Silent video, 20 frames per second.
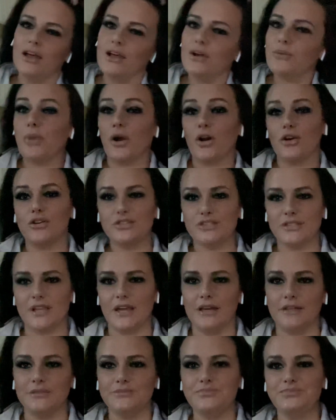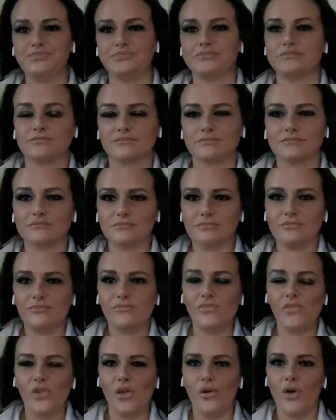person.
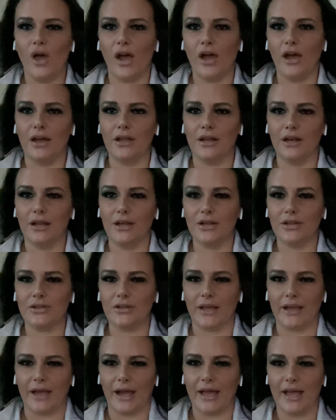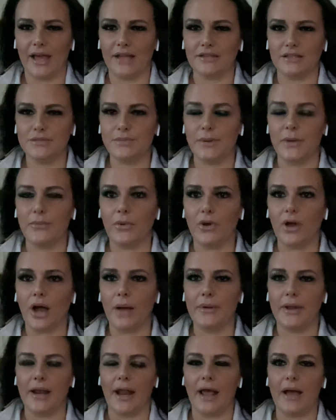And like I had these people
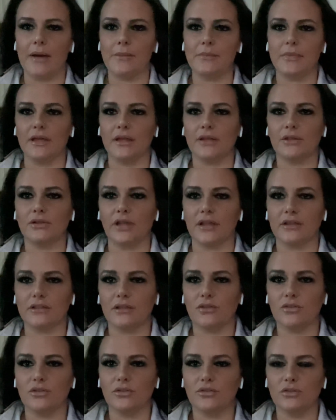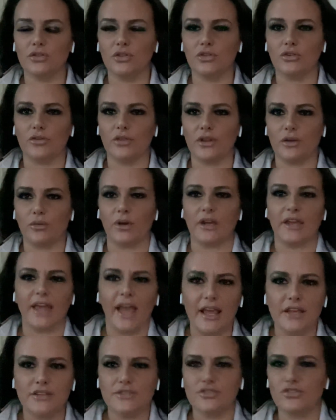coming at me like, they were
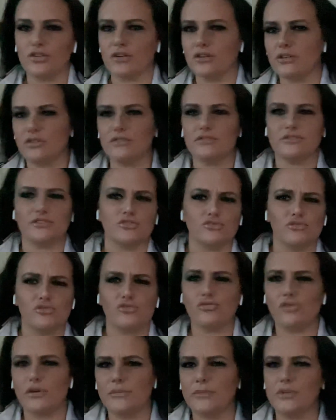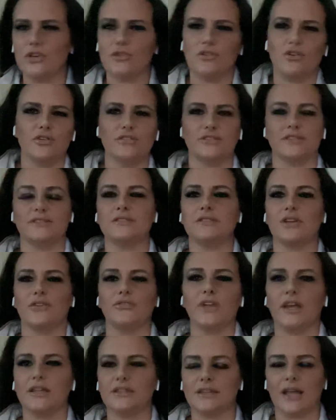gangsters and criminals and stuff
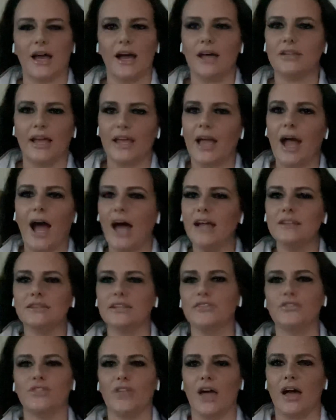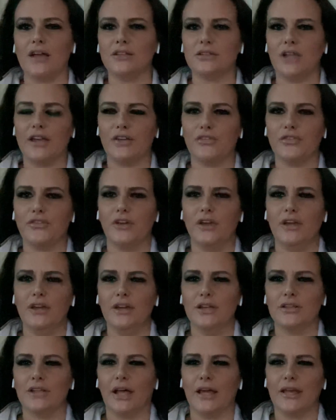like that. Like, I lived that life.
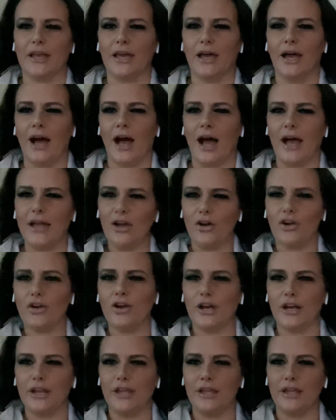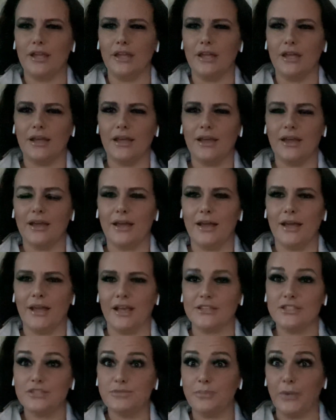Like, I already
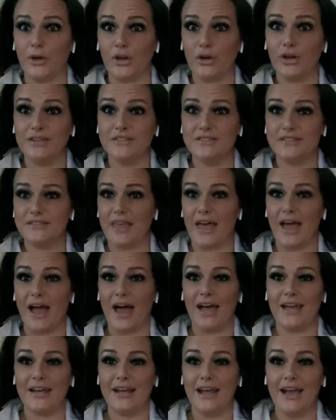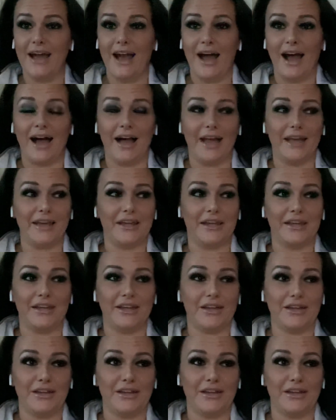experienced that. I